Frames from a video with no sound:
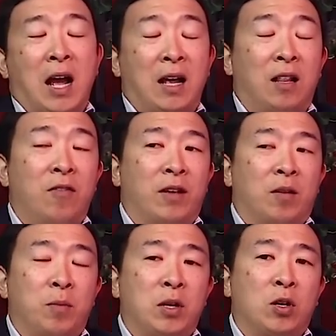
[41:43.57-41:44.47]
I love it. I
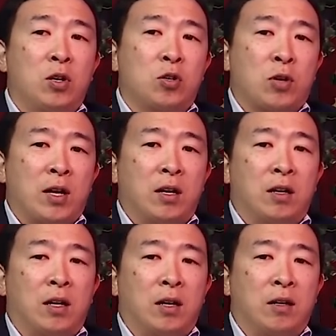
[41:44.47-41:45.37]
mean, you're you're trying
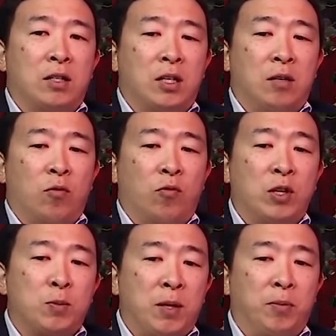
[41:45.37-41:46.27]
to uh, to reach
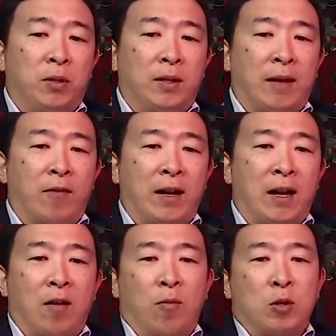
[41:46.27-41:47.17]
people that right
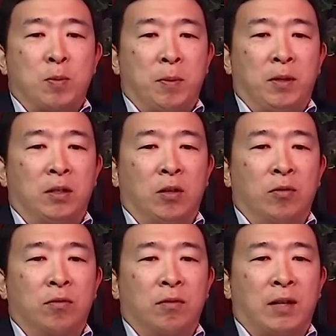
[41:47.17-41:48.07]
now most people don't
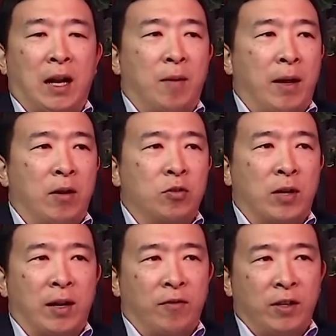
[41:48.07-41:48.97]
care about or try
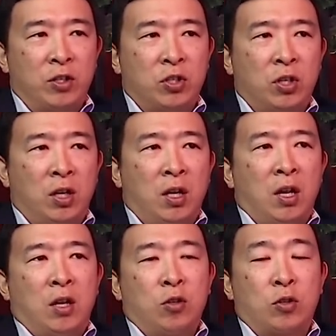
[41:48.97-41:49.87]
and reach.
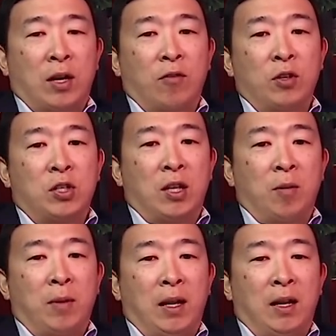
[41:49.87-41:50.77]
You try and reach them
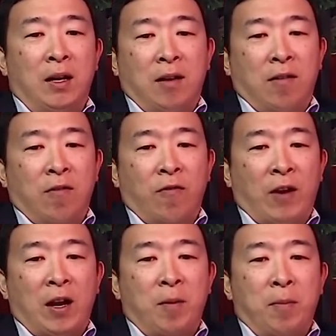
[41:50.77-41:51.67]
in a
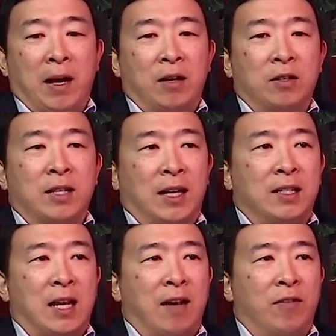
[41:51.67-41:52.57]
very modern tech
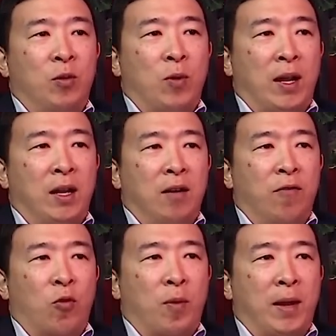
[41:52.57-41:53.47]
savvy way in a
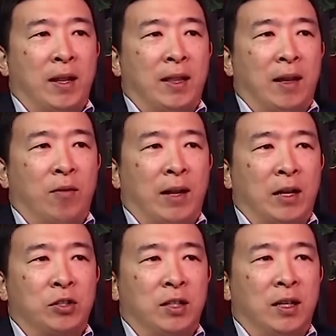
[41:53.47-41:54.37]
format that will
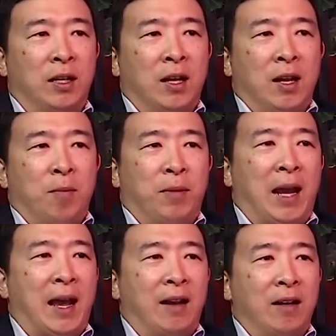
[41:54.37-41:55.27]
actually be
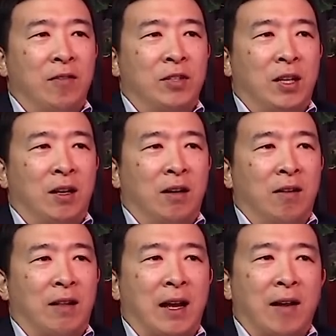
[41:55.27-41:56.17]
additive to their
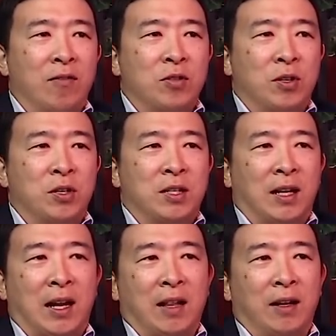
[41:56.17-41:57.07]
lives and they're just like
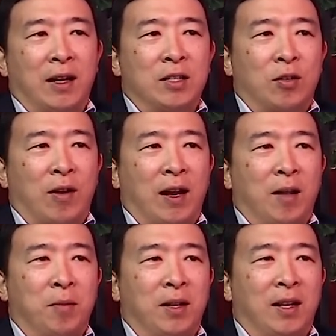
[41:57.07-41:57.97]
on their
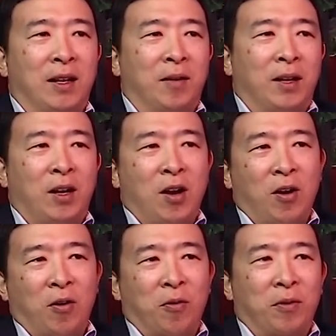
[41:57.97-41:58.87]
Instagram and then they're like,
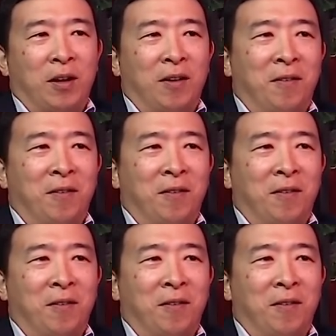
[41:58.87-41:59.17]
oh, you know,